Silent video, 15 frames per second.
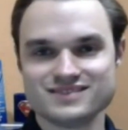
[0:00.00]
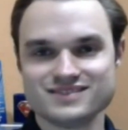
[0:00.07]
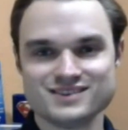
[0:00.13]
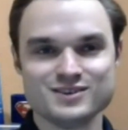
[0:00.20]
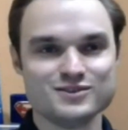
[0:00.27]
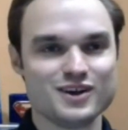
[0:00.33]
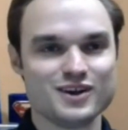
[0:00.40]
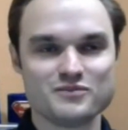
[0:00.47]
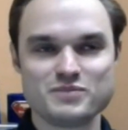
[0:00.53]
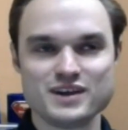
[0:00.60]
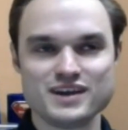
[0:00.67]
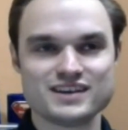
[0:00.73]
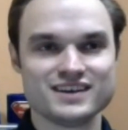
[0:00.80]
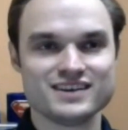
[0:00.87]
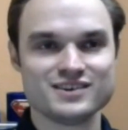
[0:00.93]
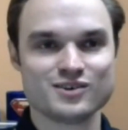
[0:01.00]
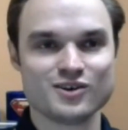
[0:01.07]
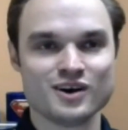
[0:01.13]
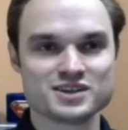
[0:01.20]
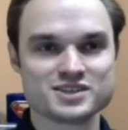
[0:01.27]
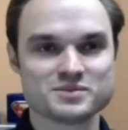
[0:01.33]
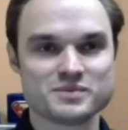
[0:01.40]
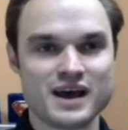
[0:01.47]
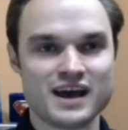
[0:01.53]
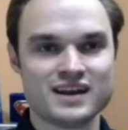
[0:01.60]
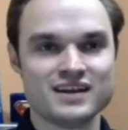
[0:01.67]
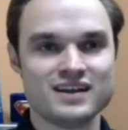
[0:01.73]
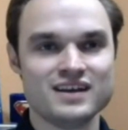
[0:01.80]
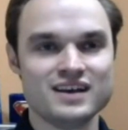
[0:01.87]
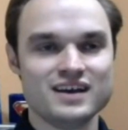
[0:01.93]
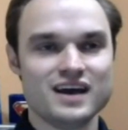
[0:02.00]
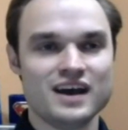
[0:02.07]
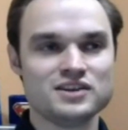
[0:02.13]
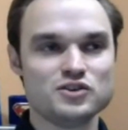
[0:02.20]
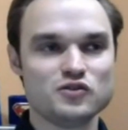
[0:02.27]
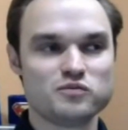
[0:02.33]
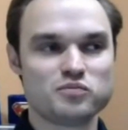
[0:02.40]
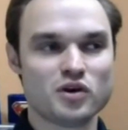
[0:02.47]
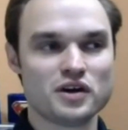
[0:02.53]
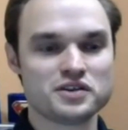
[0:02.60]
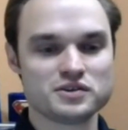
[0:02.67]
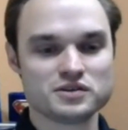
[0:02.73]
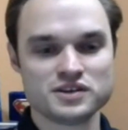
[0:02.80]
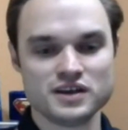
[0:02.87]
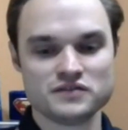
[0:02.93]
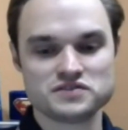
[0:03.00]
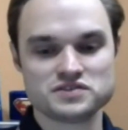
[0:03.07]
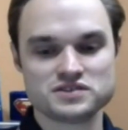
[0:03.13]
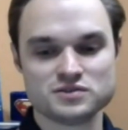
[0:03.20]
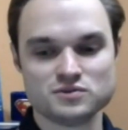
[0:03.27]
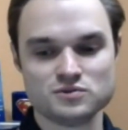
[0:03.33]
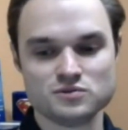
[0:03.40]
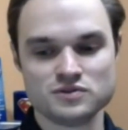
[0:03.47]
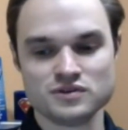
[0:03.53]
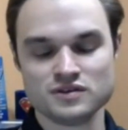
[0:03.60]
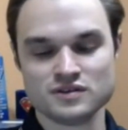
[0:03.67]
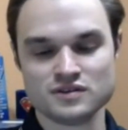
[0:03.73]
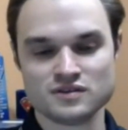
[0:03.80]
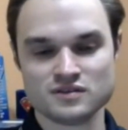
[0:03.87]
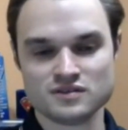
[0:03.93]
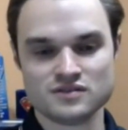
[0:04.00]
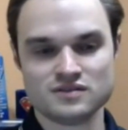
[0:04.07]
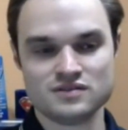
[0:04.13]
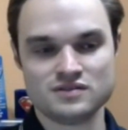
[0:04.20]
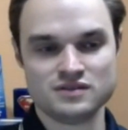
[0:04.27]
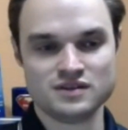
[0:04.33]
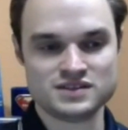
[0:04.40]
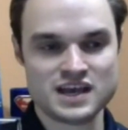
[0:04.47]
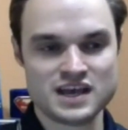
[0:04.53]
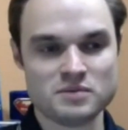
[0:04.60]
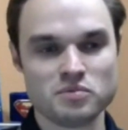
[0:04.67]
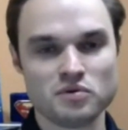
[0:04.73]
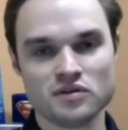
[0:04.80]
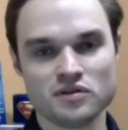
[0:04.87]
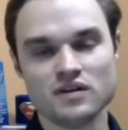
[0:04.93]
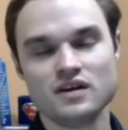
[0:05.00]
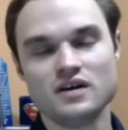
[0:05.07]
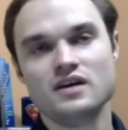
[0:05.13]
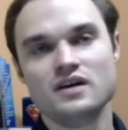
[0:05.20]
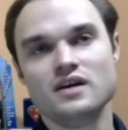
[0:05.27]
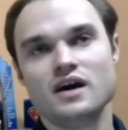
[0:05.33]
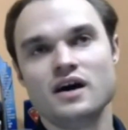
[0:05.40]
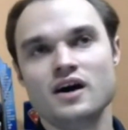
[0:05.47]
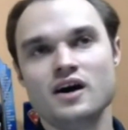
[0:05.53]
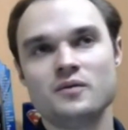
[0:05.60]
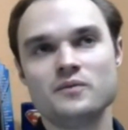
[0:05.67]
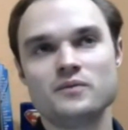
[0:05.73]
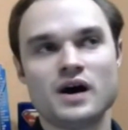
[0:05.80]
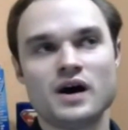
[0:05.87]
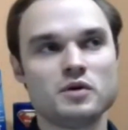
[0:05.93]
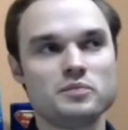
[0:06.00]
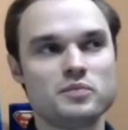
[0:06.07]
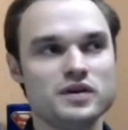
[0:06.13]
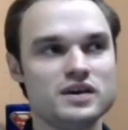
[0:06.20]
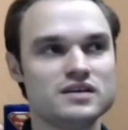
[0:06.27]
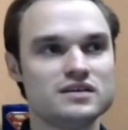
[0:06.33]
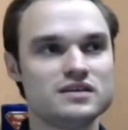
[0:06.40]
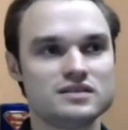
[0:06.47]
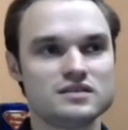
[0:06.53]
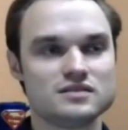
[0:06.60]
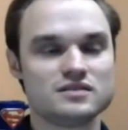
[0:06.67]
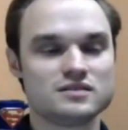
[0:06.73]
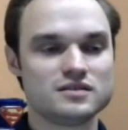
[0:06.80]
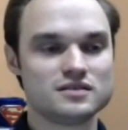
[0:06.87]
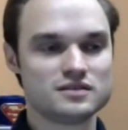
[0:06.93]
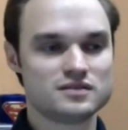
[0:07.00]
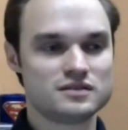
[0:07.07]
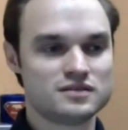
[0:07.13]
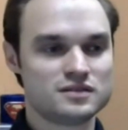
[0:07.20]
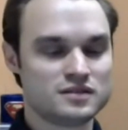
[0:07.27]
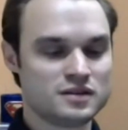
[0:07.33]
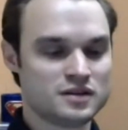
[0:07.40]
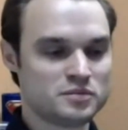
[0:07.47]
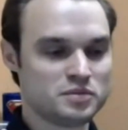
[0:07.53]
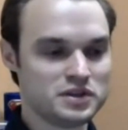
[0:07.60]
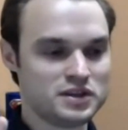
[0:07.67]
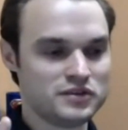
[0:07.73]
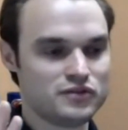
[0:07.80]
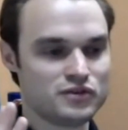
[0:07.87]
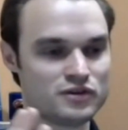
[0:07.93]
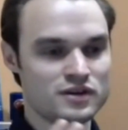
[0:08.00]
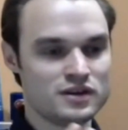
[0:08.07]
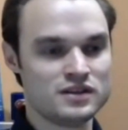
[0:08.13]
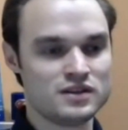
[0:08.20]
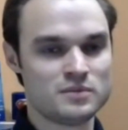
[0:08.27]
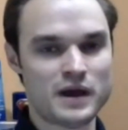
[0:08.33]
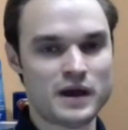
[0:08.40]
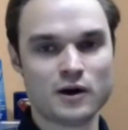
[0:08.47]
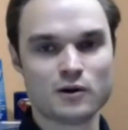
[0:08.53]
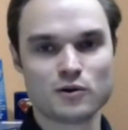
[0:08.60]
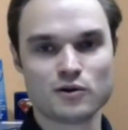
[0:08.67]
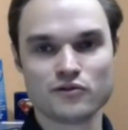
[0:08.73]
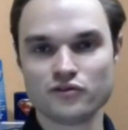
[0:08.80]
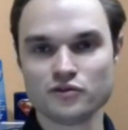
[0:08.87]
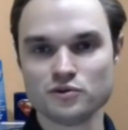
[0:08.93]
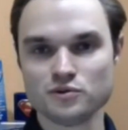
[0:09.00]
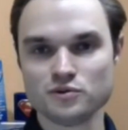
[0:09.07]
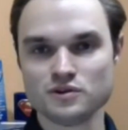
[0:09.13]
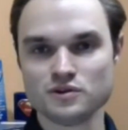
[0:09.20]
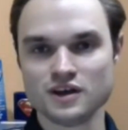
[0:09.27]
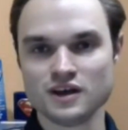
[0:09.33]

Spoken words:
you love baking. You're awesome at it, and you've brought your gifts to the table. I'm a big believer in the power of food